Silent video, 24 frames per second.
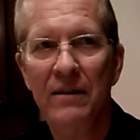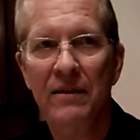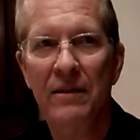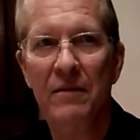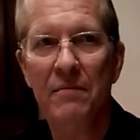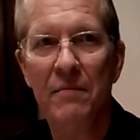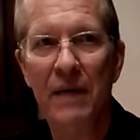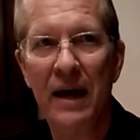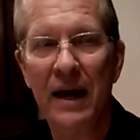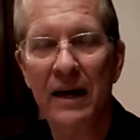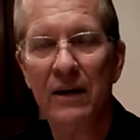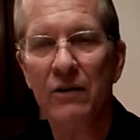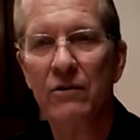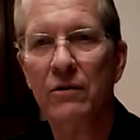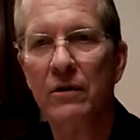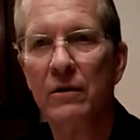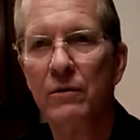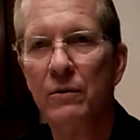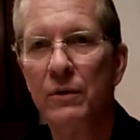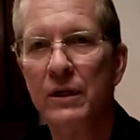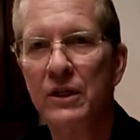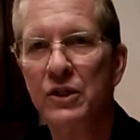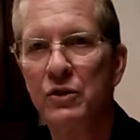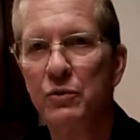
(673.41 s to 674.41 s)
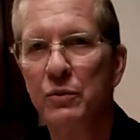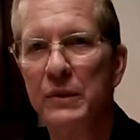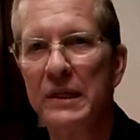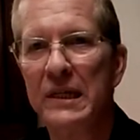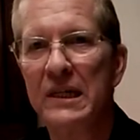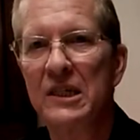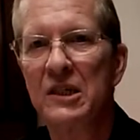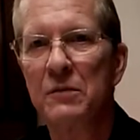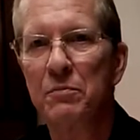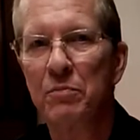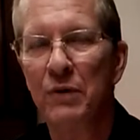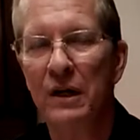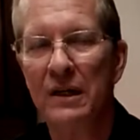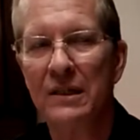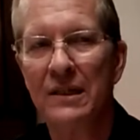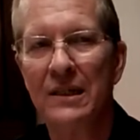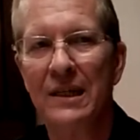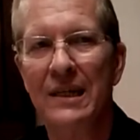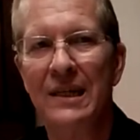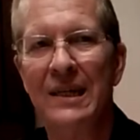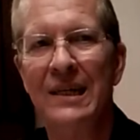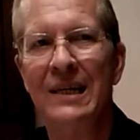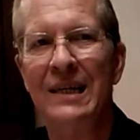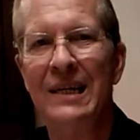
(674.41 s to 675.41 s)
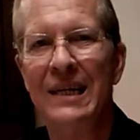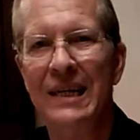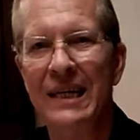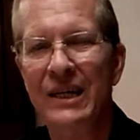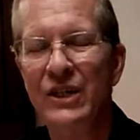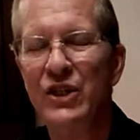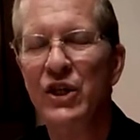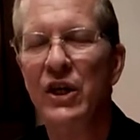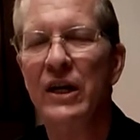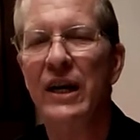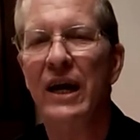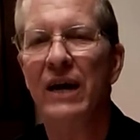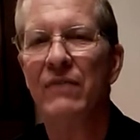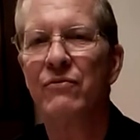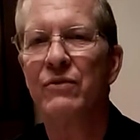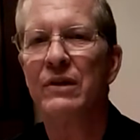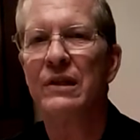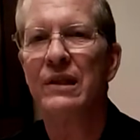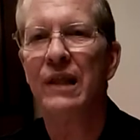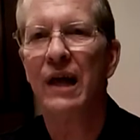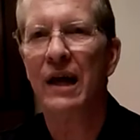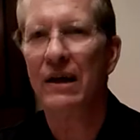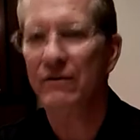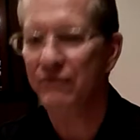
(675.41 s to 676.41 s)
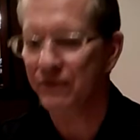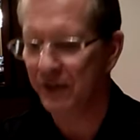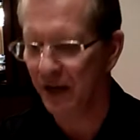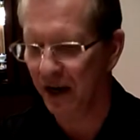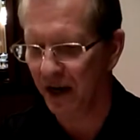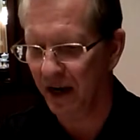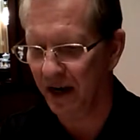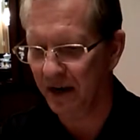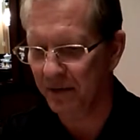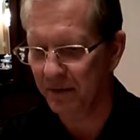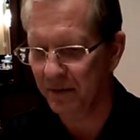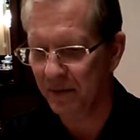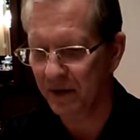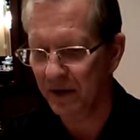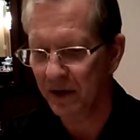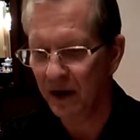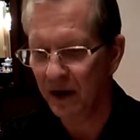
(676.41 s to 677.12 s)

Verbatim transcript: the manner in which we express it in each and every lifetime,